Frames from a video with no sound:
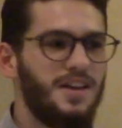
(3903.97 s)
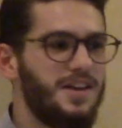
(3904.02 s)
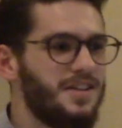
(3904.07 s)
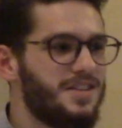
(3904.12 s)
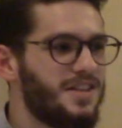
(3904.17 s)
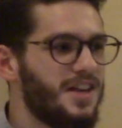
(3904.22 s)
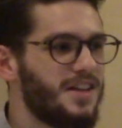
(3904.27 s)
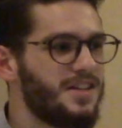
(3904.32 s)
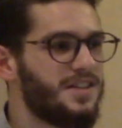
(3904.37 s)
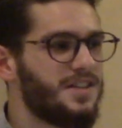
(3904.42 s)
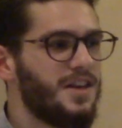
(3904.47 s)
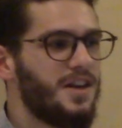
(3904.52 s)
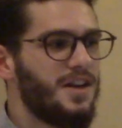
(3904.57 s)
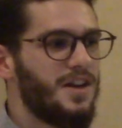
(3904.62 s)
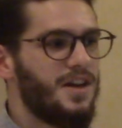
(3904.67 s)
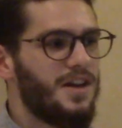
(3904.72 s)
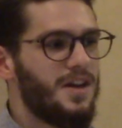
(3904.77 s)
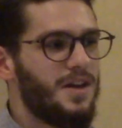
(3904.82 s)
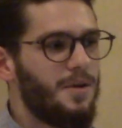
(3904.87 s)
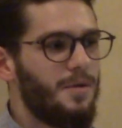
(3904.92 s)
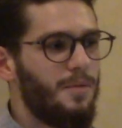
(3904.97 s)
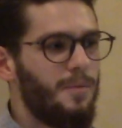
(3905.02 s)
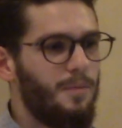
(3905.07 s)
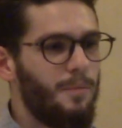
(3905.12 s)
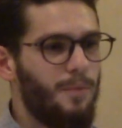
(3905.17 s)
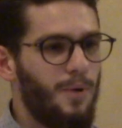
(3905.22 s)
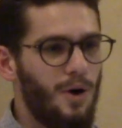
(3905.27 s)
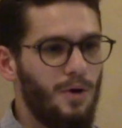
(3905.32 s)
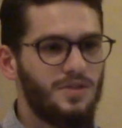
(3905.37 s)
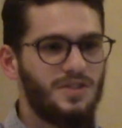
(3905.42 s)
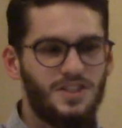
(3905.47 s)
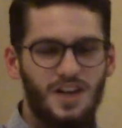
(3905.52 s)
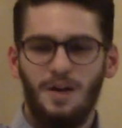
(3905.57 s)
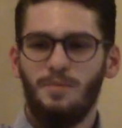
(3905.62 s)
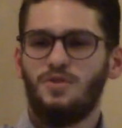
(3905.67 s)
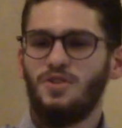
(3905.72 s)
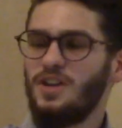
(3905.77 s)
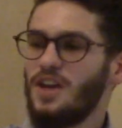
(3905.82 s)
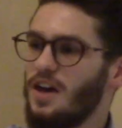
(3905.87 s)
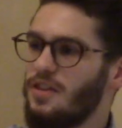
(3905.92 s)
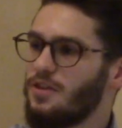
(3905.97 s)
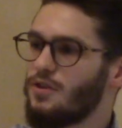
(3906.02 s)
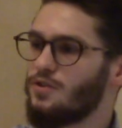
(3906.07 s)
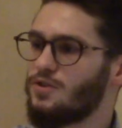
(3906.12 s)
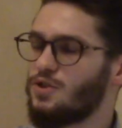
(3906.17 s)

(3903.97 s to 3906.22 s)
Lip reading: he says, bones come together.